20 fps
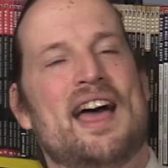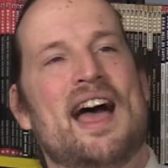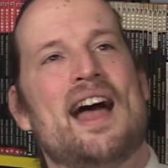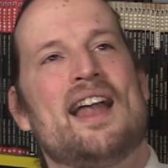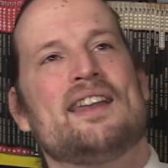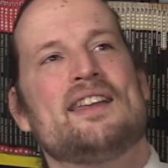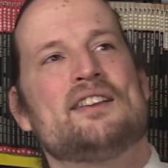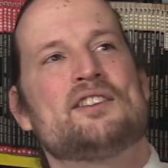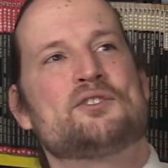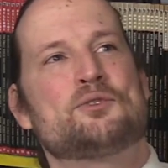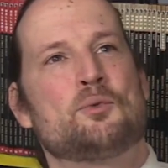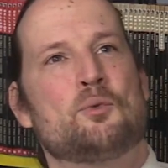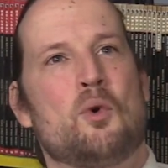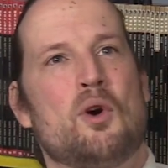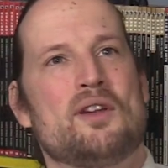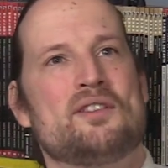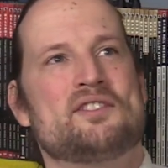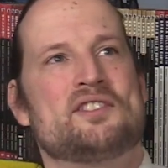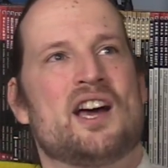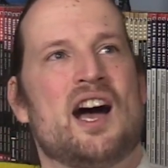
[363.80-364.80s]
That is
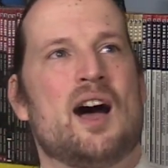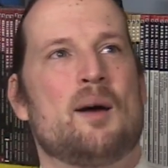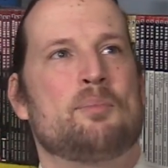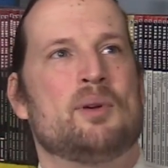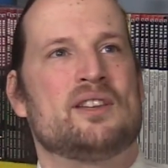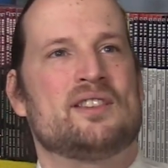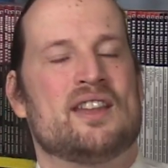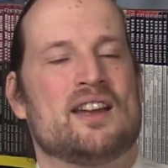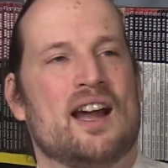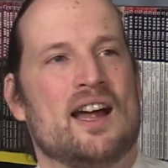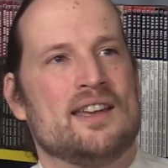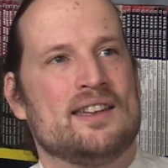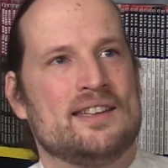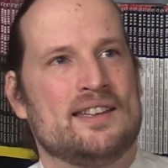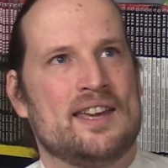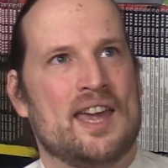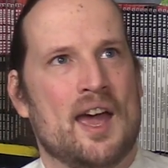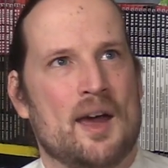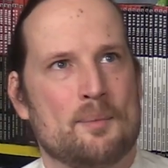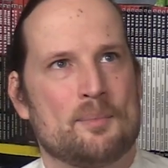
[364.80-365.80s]
one topic that I
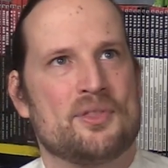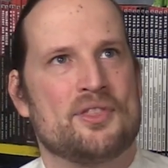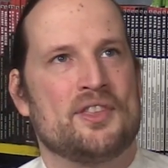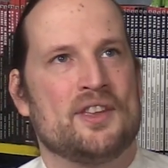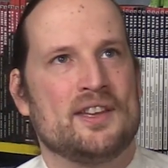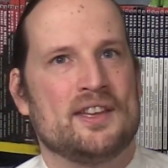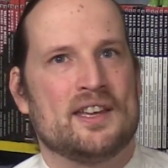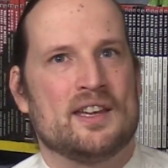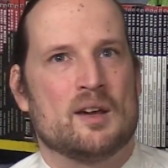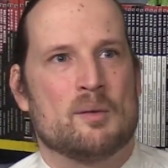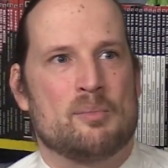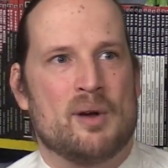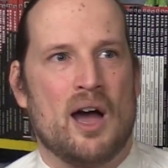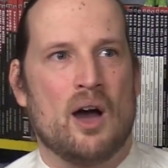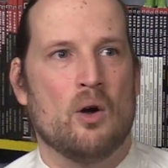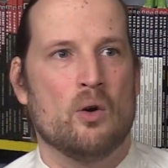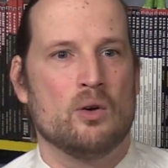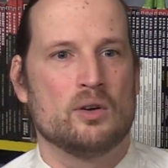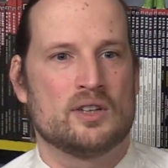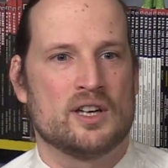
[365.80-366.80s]
kept thinking
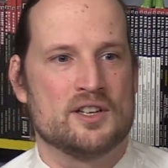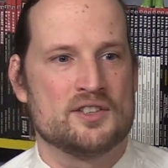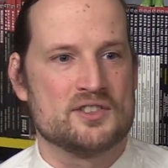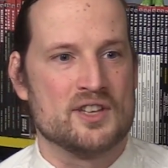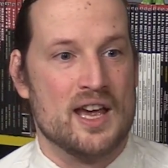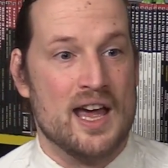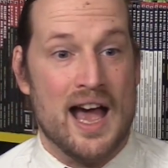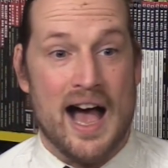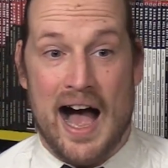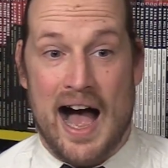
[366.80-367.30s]
about because